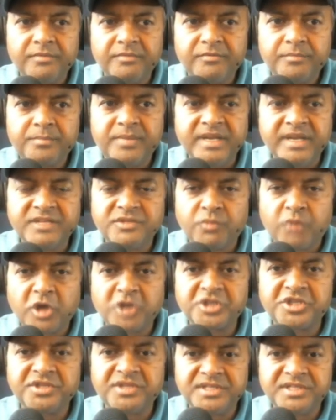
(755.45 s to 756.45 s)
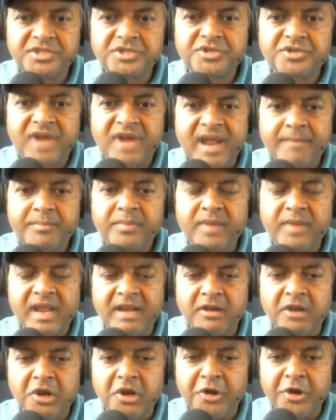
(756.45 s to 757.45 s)
please watch this trap
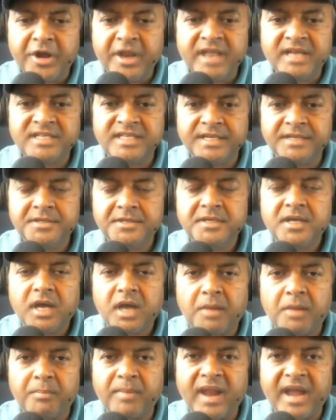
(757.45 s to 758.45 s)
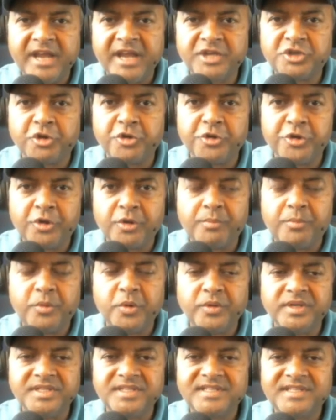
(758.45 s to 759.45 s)
and learn it and apply it on your
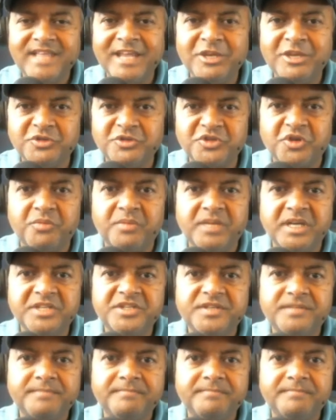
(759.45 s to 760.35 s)
opponents. Thank you so much.